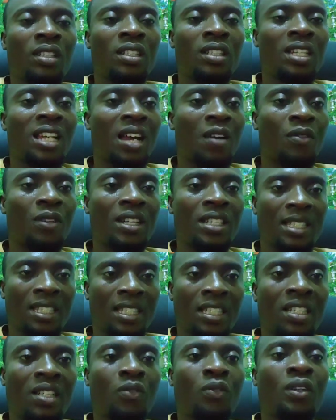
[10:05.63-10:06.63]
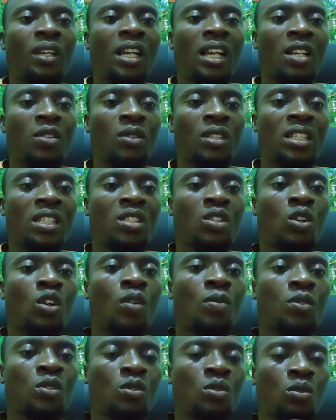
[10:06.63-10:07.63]
They are very significant when it
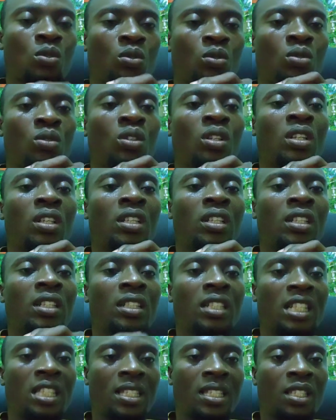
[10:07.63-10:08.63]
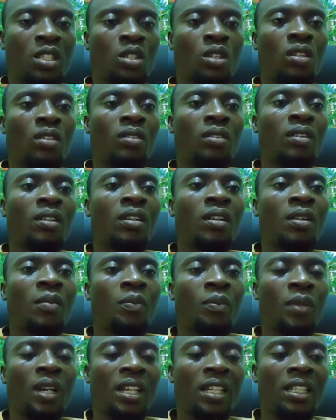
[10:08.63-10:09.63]
comes to decision
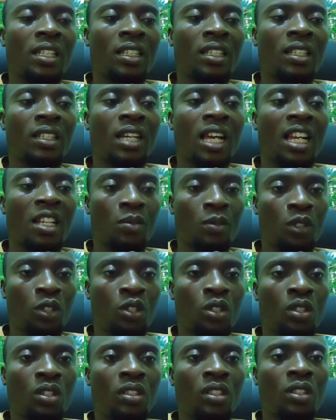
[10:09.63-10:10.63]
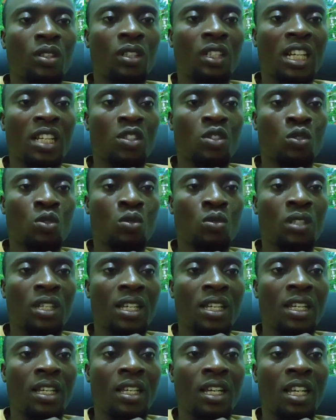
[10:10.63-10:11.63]
by the admission or grad school
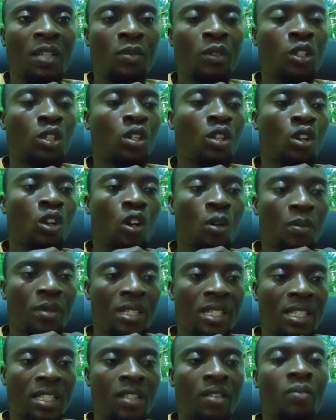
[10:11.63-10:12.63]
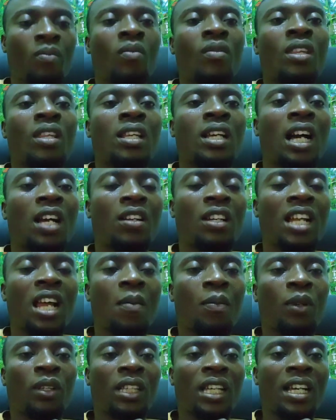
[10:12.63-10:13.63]
admission committee. Another
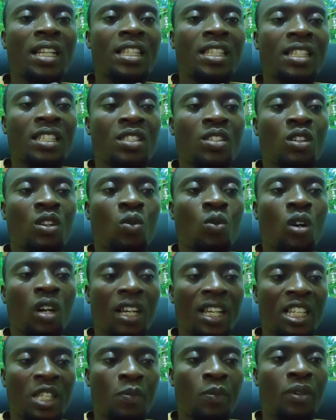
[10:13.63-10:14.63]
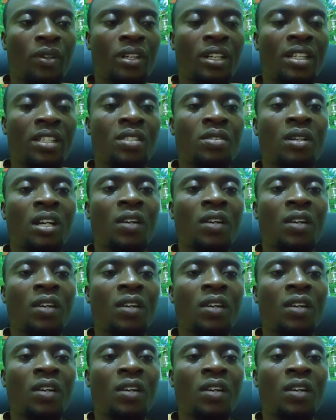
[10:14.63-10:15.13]
important thing is your work experience.